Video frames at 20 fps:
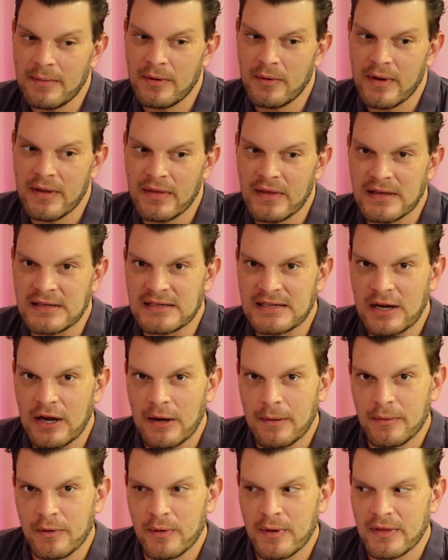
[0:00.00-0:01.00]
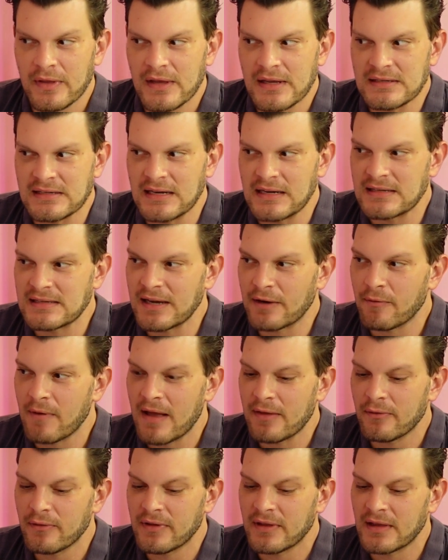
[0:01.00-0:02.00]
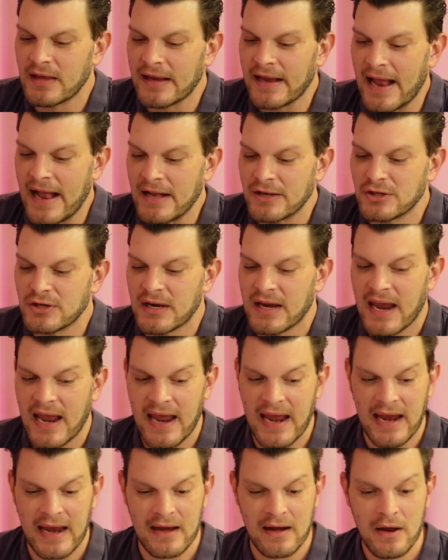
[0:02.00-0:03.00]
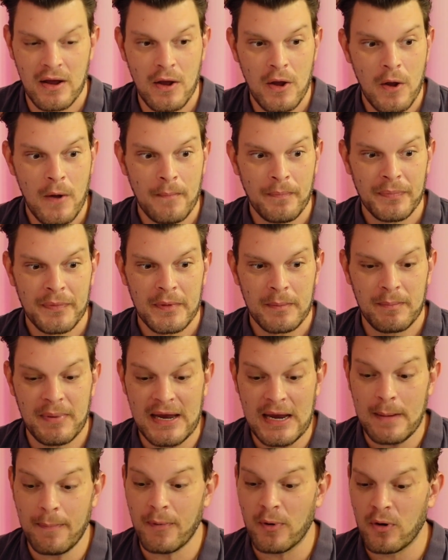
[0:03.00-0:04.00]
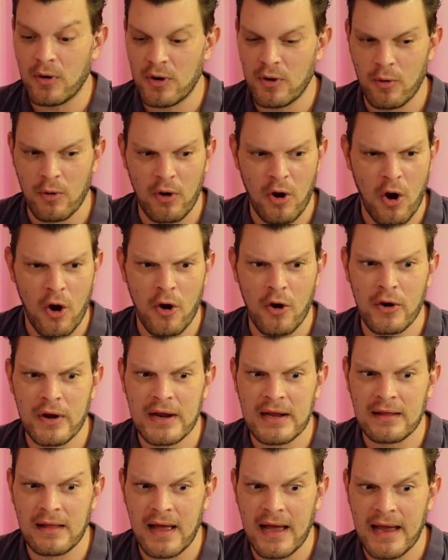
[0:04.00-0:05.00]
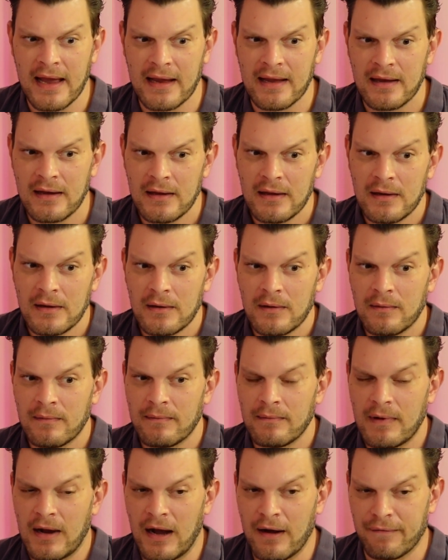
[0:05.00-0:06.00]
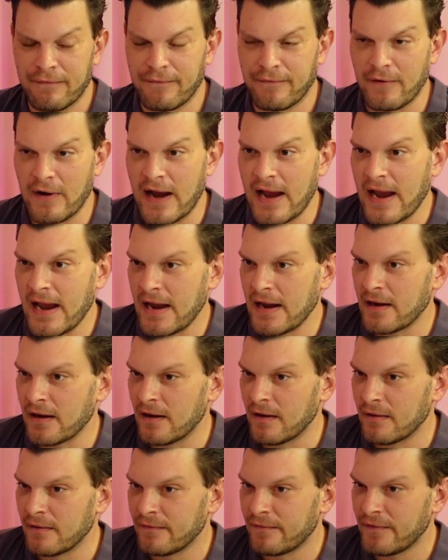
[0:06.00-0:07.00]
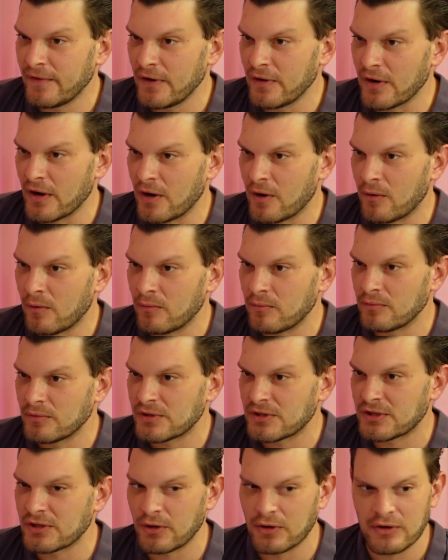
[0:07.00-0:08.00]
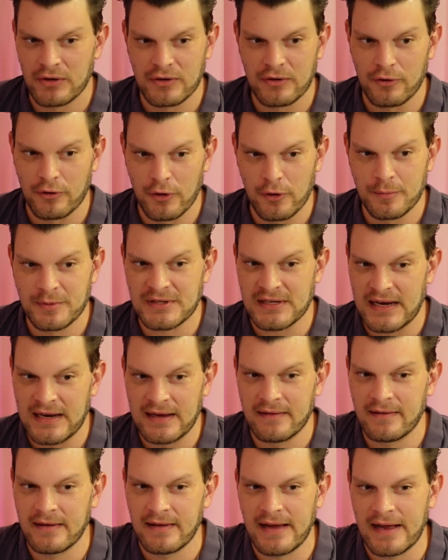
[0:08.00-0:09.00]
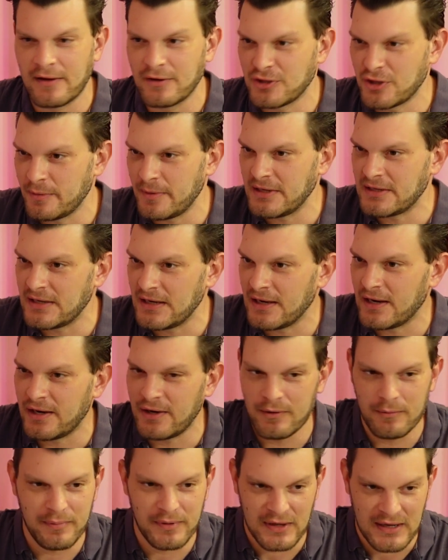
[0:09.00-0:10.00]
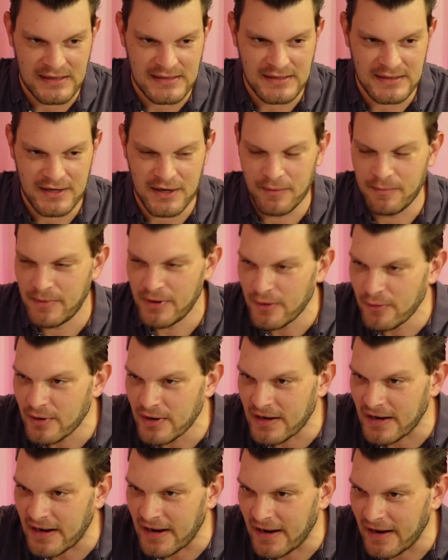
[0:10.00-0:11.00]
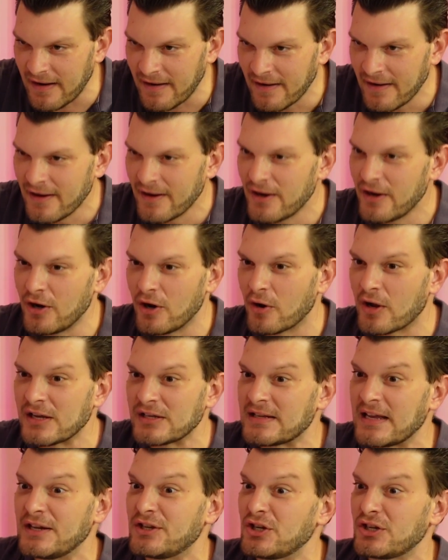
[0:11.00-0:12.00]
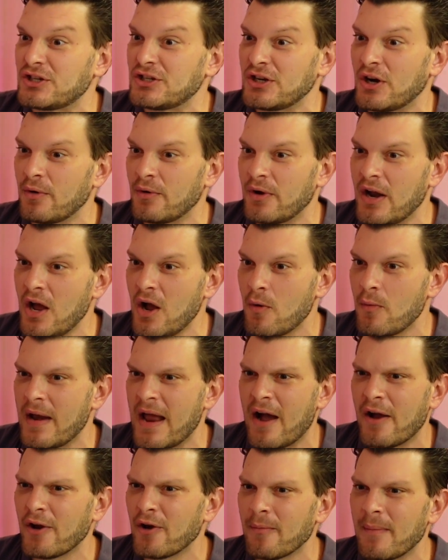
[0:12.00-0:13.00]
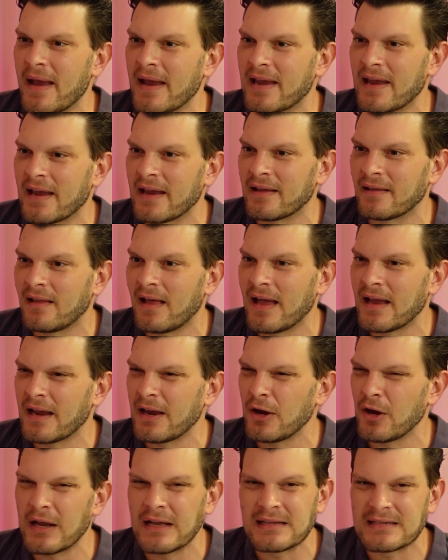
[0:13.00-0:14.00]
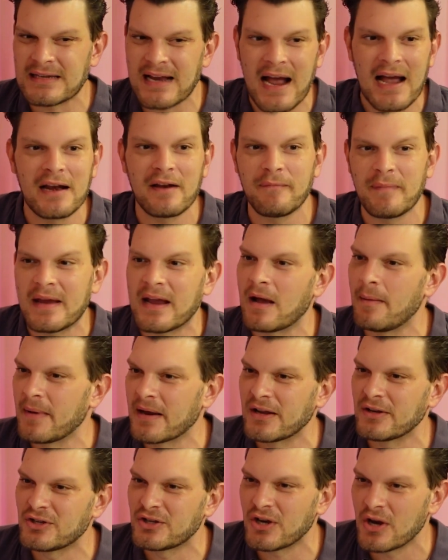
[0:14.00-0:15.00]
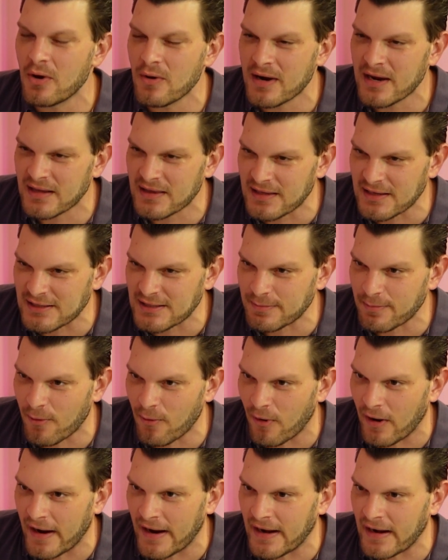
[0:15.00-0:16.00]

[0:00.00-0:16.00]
I'm doing this, now I'm doing this, and it's like rather than like educate people who are already like afraid of, certain groups in the LGBTQ plus community, because they just don't know. Now you're making it like it's kind of becoming a joke at this point.